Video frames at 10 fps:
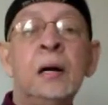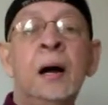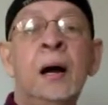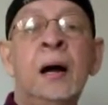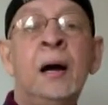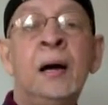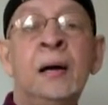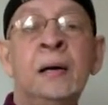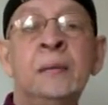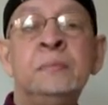
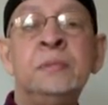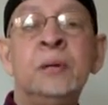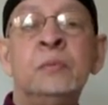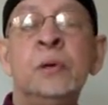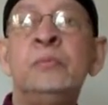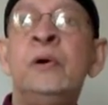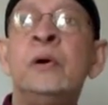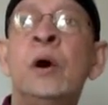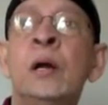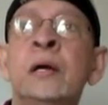what we
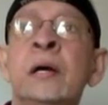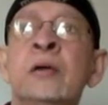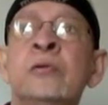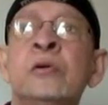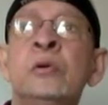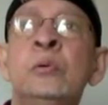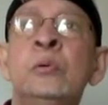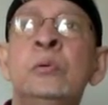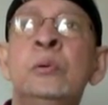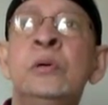call is
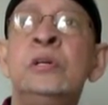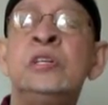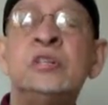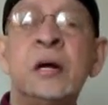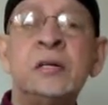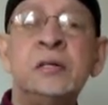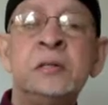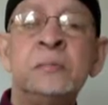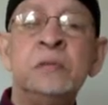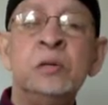two
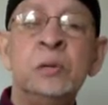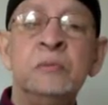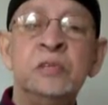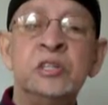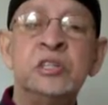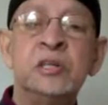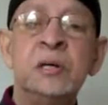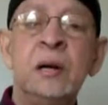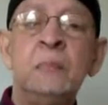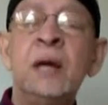structures of the
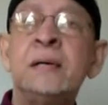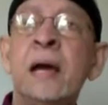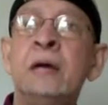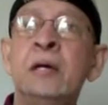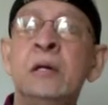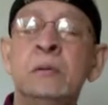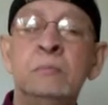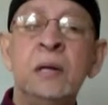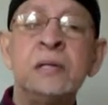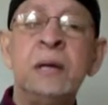universe,
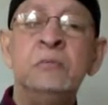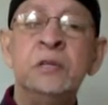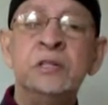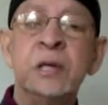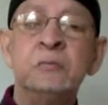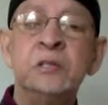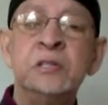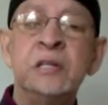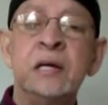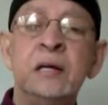multiverse, I would
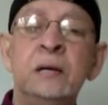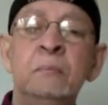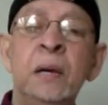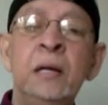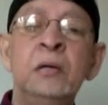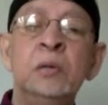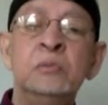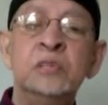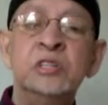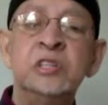say, many
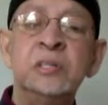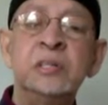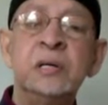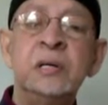universes.